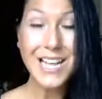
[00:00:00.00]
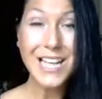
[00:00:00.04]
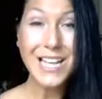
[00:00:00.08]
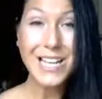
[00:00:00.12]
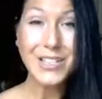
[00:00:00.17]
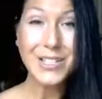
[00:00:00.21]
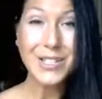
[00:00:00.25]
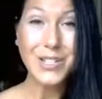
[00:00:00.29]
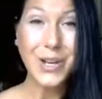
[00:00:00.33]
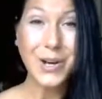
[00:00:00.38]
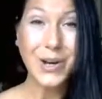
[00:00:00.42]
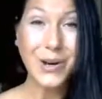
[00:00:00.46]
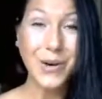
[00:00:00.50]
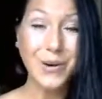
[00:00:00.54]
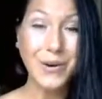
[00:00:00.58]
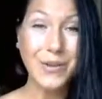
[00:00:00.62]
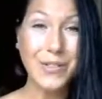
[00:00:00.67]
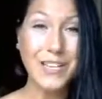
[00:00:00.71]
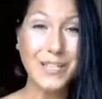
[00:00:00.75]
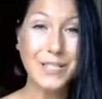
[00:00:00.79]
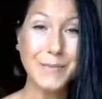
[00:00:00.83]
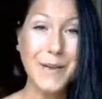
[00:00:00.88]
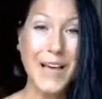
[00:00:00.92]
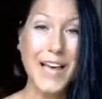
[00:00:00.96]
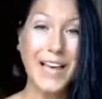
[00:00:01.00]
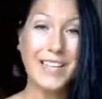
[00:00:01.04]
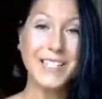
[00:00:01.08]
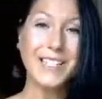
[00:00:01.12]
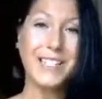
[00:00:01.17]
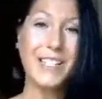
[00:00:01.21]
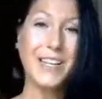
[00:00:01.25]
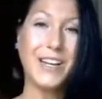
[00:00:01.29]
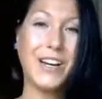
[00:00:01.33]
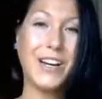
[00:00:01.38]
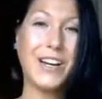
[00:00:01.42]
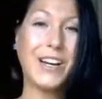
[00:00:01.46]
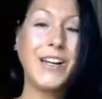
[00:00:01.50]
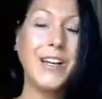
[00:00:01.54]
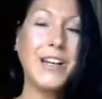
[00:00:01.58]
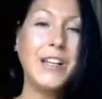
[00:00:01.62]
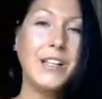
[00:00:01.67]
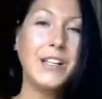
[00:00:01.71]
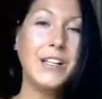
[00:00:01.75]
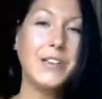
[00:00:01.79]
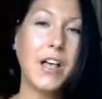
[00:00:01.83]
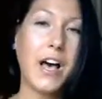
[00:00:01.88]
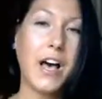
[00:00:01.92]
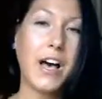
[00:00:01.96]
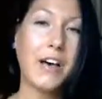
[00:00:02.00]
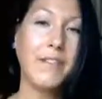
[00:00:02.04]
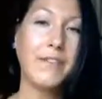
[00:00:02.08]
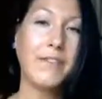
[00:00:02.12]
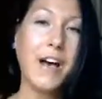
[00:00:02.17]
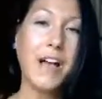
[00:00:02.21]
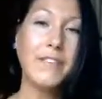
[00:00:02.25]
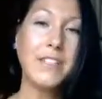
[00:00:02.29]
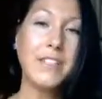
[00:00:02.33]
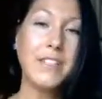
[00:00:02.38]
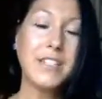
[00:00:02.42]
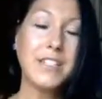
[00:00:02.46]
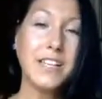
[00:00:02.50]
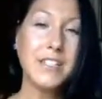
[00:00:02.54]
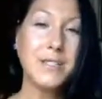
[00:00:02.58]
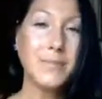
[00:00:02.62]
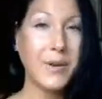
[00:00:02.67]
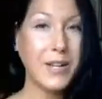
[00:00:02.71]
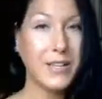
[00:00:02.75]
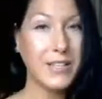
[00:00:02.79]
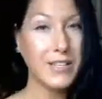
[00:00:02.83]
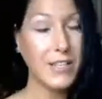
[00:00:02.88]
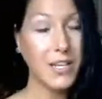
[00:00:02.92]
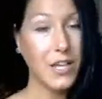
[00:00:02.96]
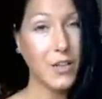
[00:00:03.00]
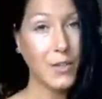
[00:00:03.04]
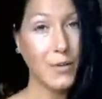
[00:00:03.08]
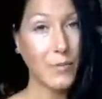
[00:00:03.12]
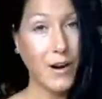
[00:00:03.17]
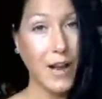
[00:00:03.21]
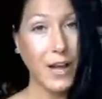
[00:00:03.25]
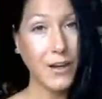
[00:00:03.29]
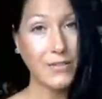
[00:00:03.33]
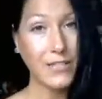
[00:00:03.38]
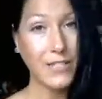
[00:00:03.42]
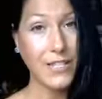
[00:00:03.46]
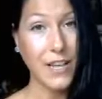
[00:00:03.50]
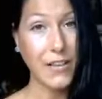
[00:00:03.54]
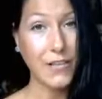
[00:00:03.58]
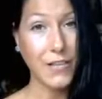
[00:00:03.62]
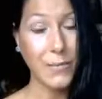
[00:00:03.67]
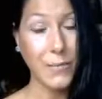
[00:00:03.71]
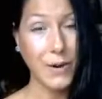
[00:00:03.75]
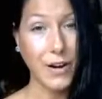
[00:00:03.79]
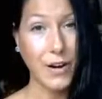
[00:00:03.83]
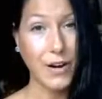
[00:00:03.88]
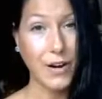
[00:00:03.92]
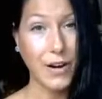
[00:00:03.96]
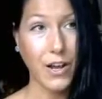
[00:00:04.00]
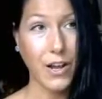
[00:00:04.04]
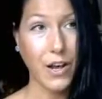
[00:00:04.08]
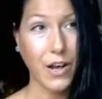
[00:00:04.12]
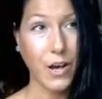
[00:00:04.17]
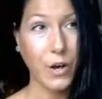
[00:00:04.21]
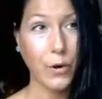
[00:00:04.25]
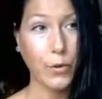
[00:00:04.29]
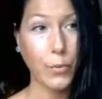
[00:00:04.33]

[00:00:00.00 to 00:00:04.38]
So this past year, 5 to 6 months throughout South America,